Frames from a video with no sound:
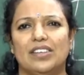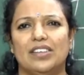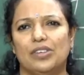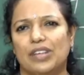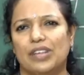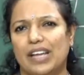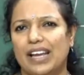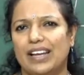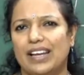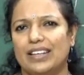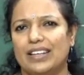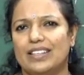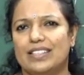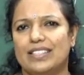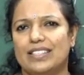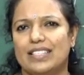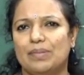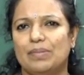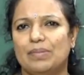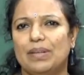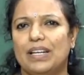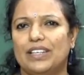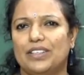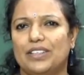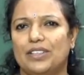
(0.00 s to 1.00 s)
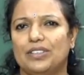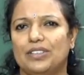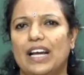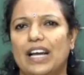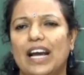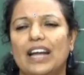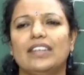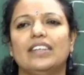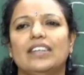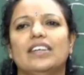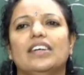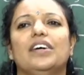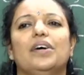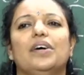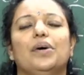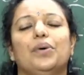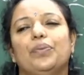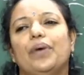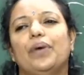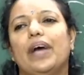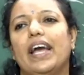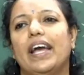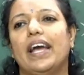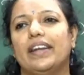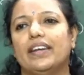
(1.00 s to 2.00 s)
Okay, it is similar to that,
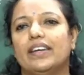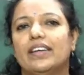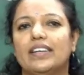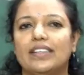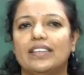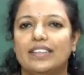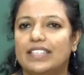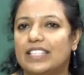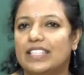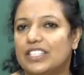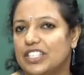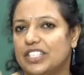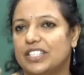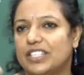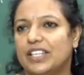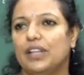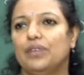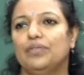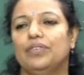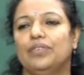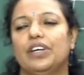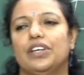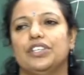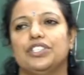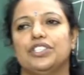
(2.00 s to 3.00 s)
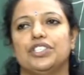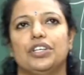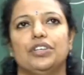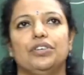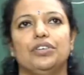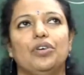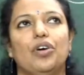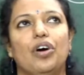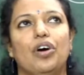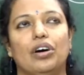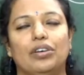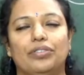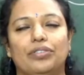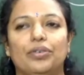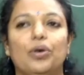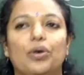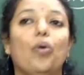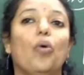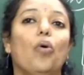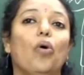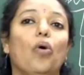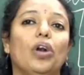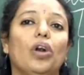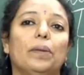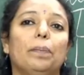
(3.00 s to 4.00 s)
where a digital version of
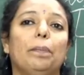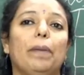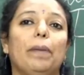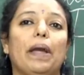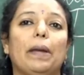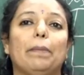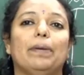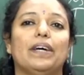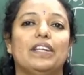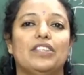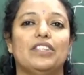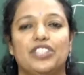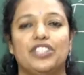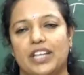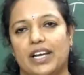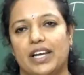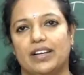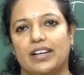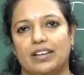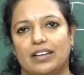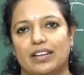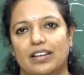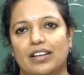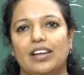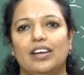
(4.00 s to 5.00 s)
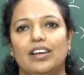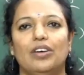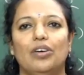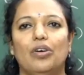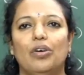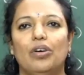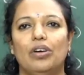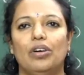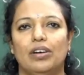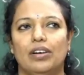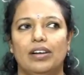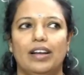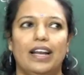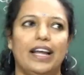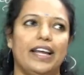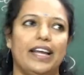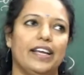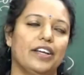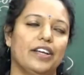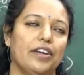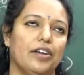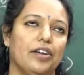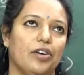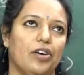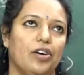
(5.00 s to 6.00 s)
old paper check,
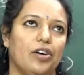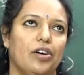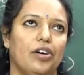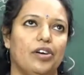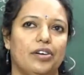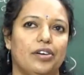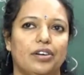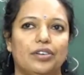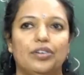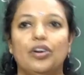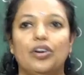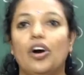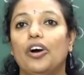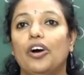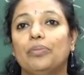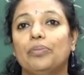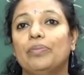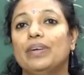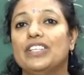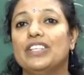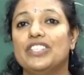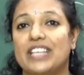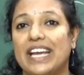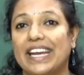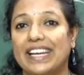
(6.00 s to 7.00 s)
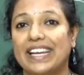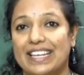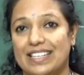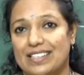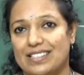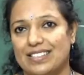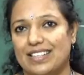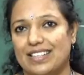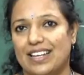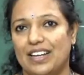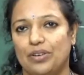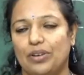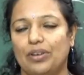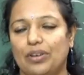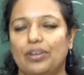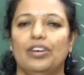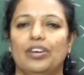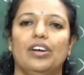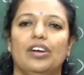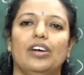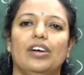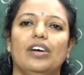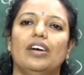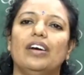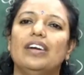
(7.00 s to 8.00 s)
like your normal check is there, no?
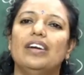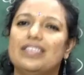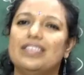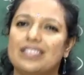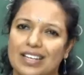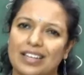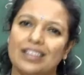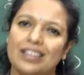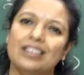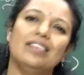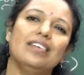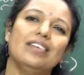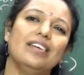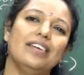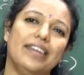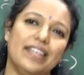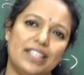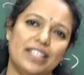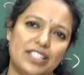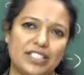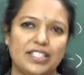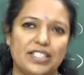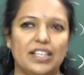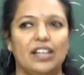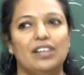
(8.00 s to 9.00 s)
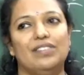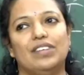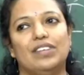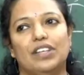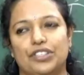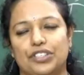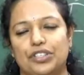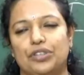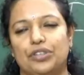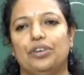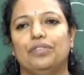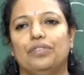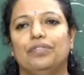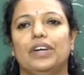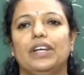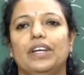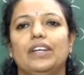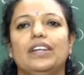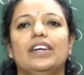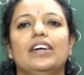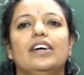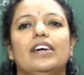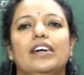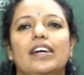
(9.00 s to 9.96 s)
It's a digital version of it.